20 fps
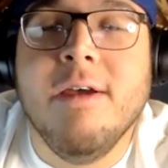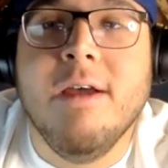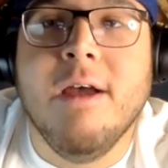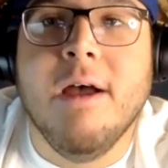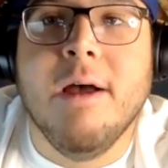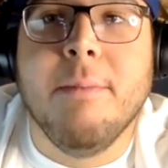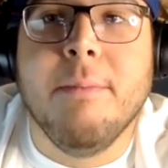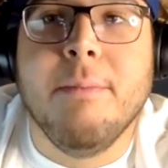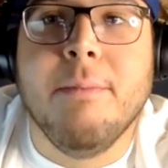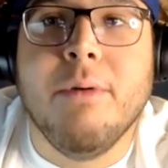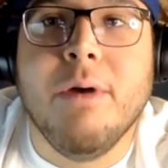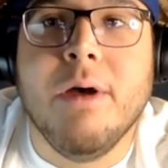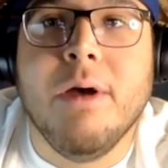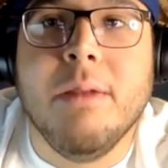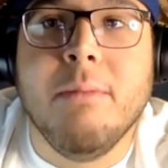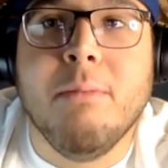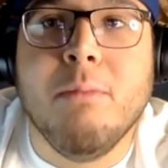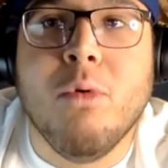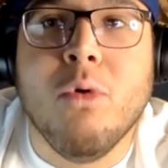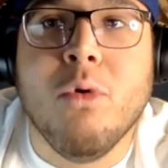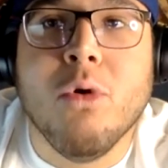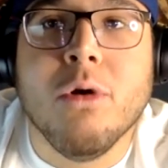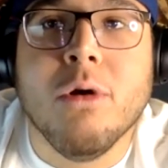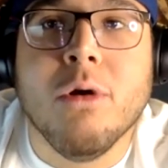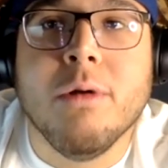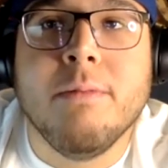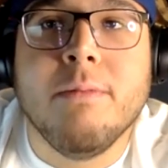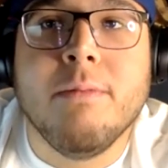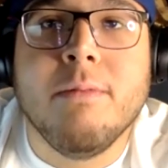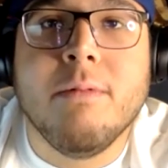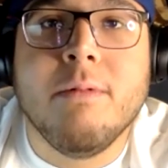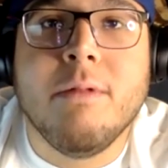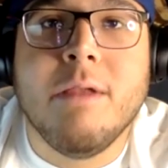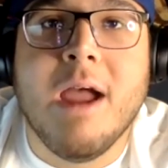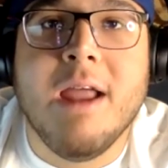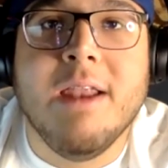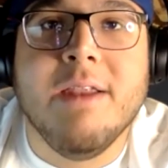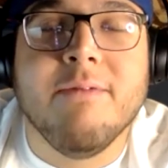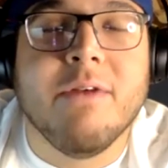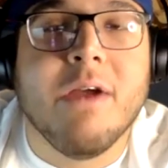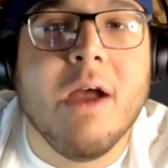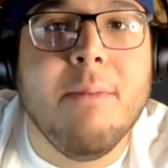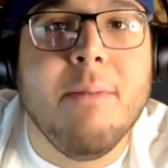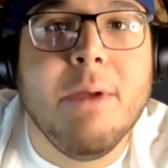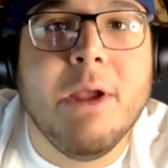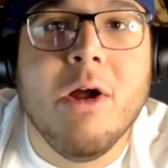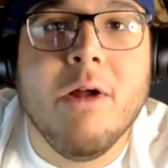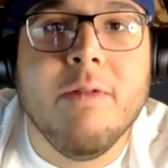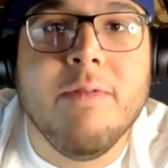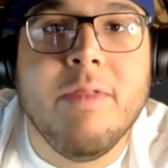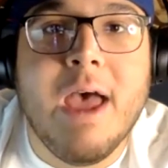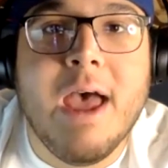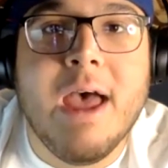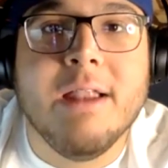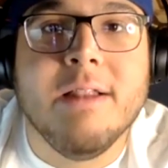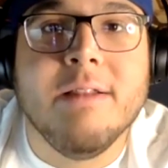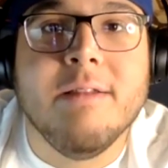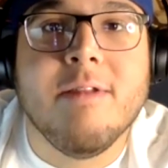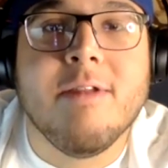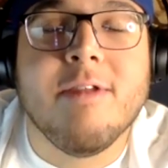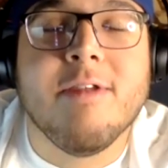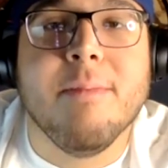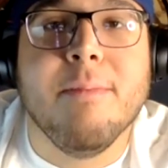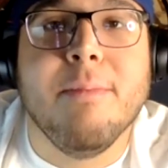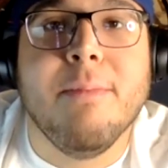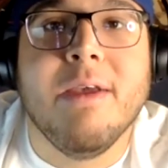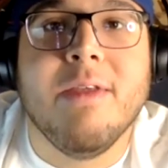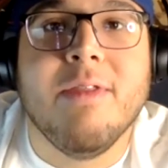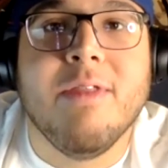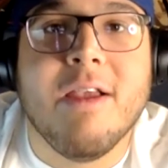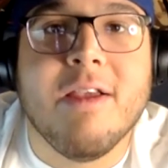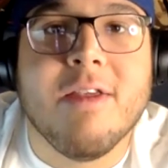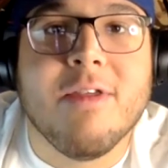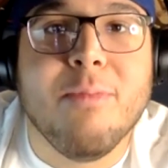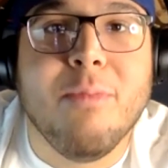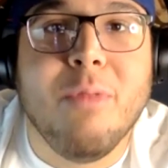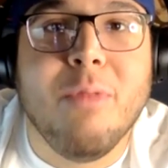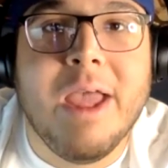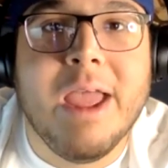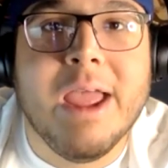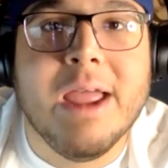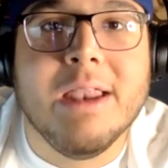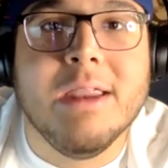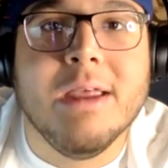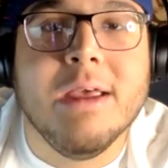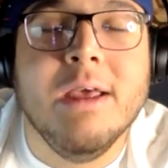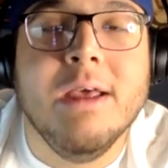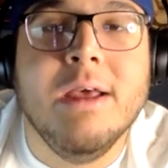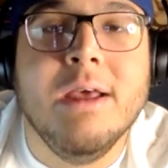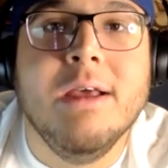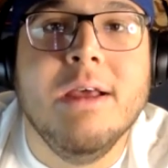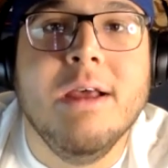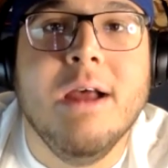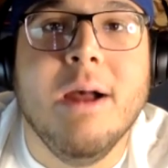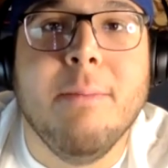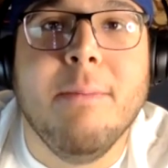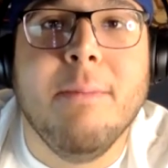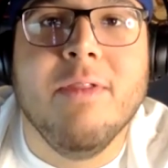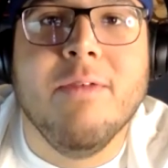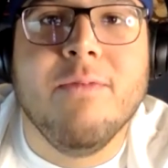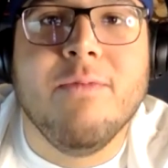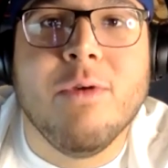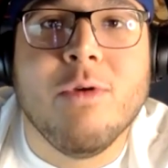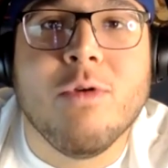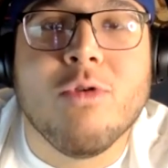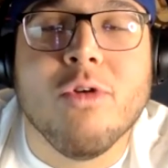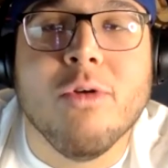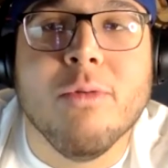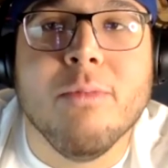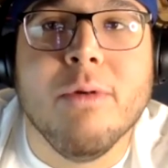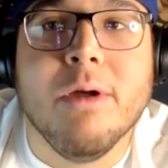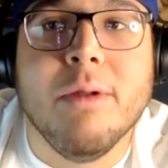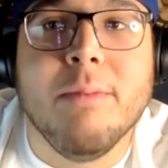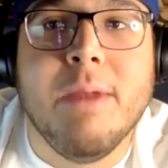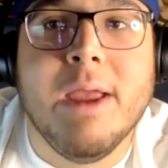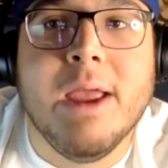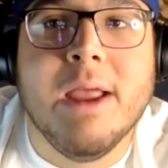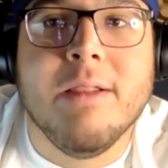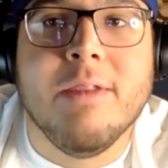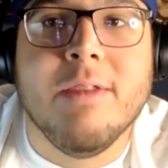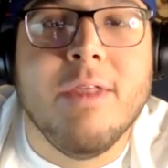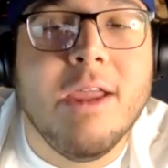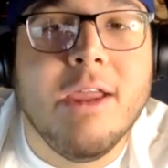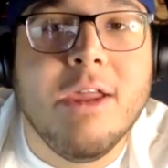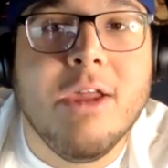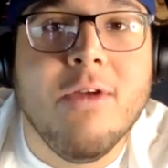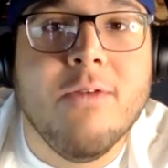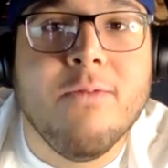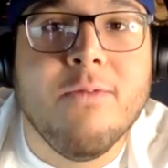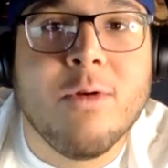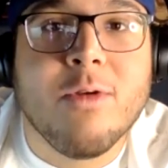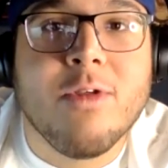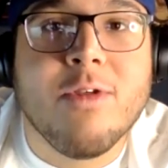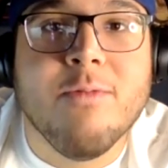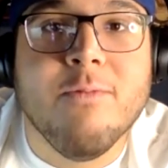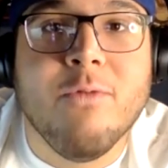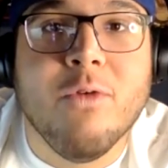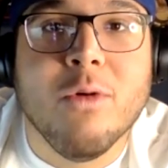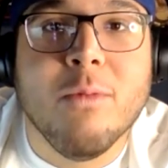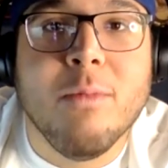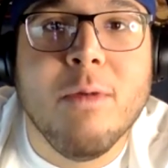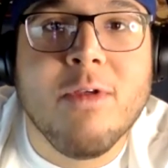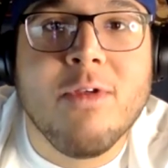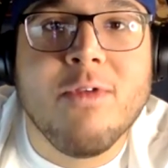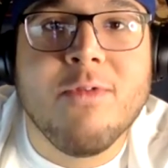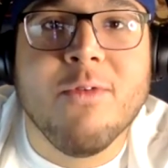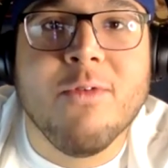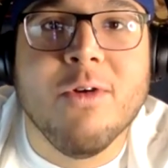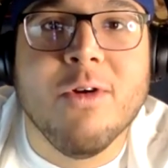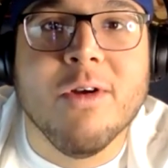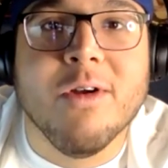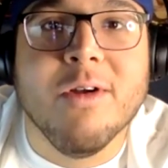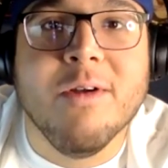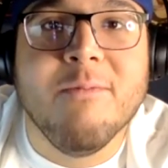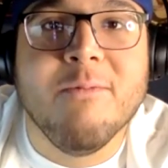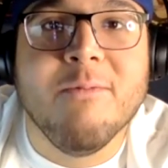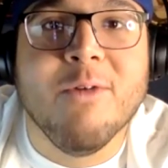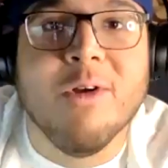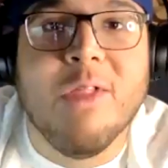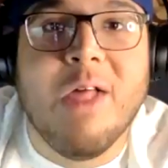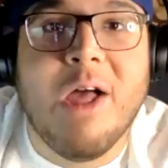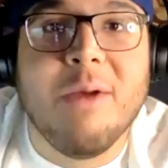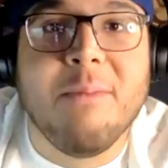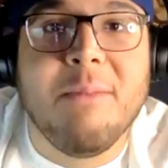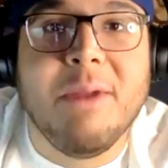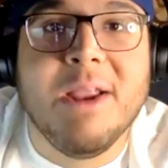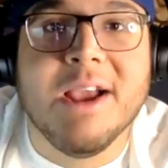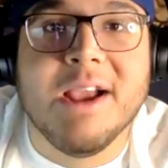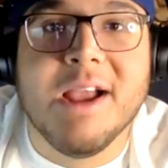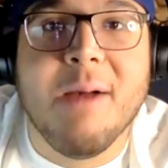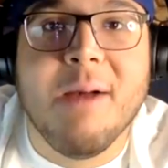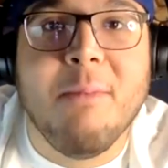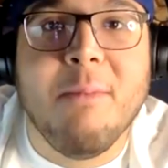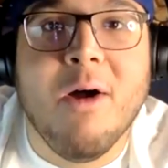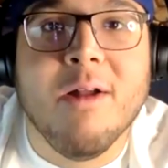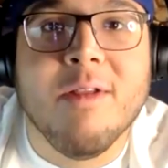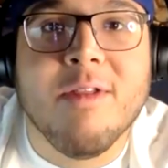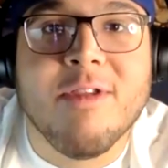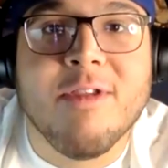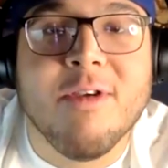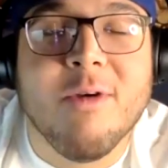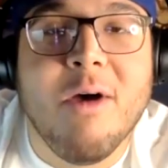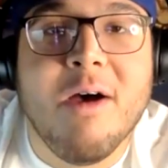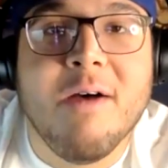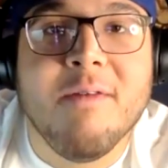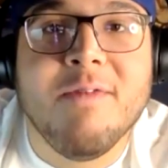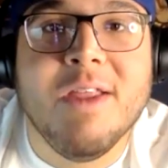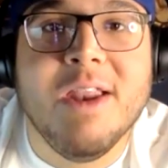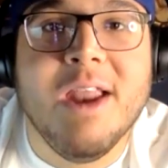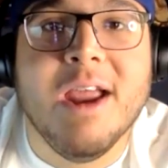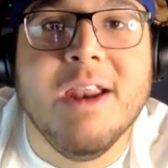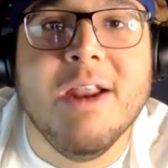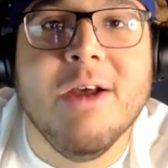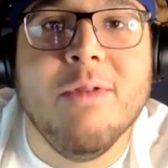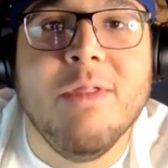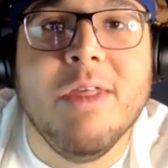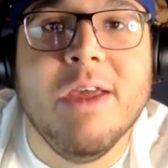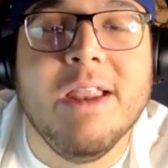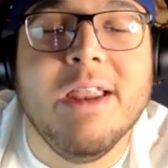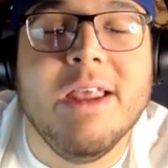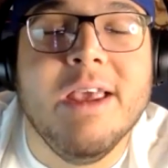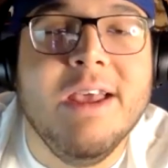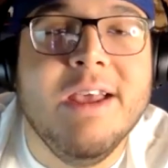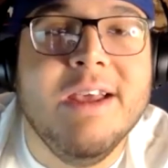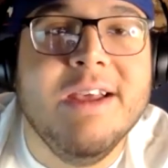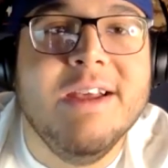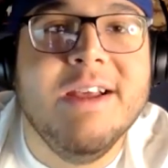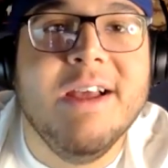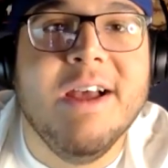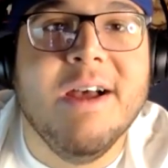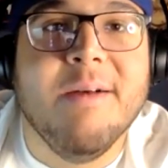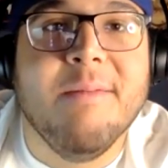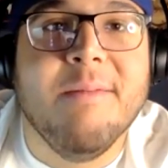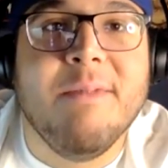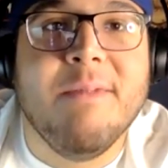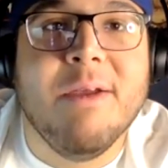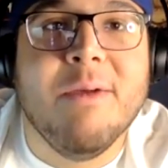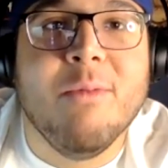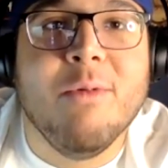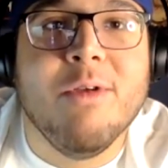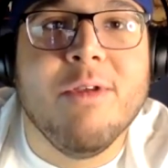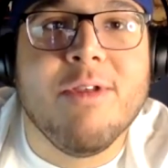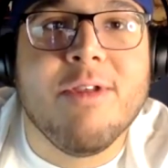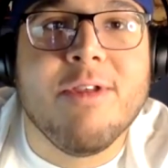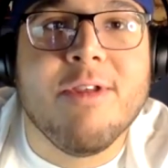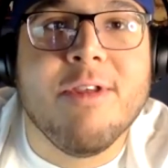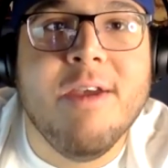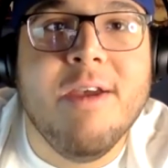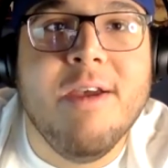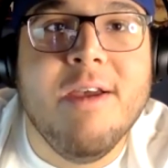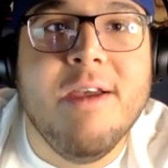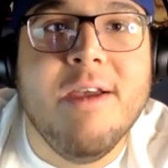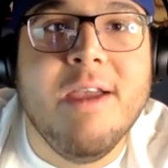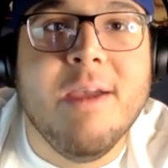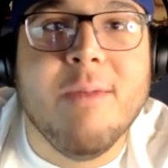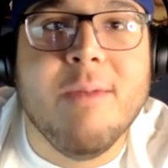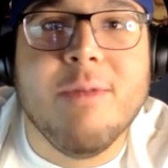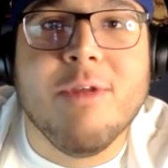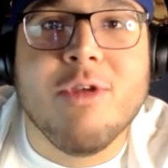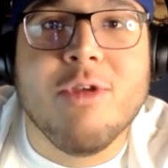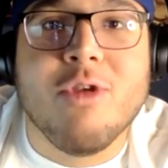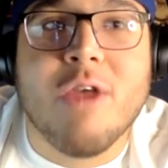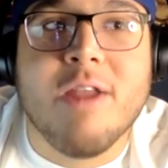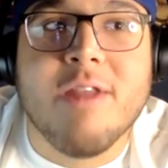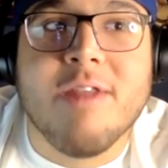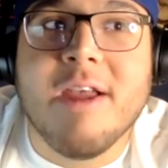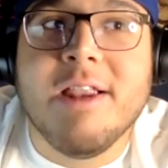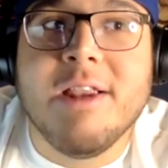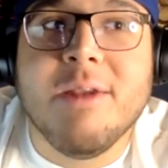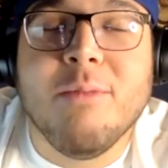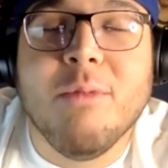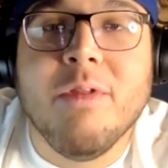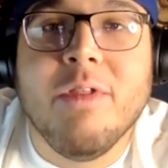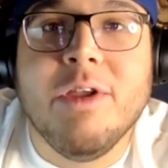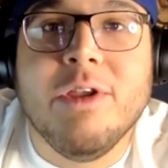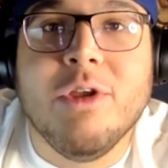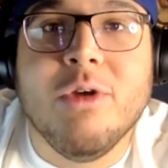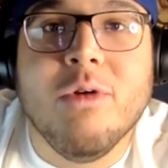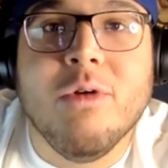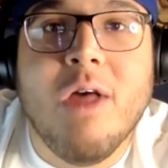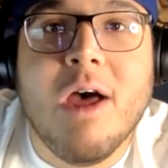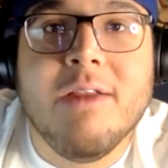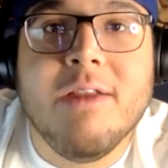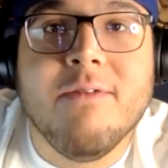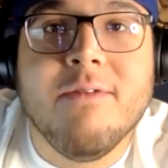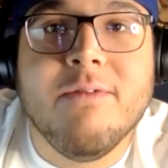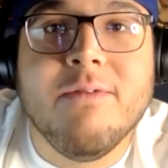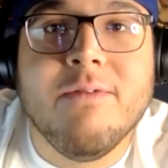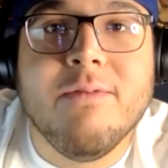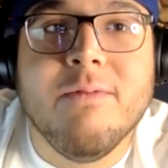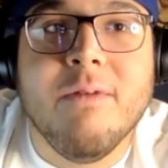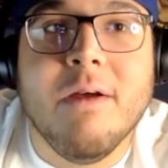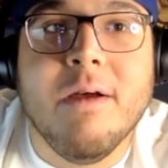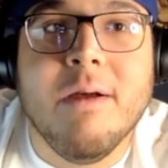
But more kind of coming on that, some big things planned in the future. But man, thank you first and foremost for allowing me to come on so often. I know that it was a chance. I didn't really do a lot of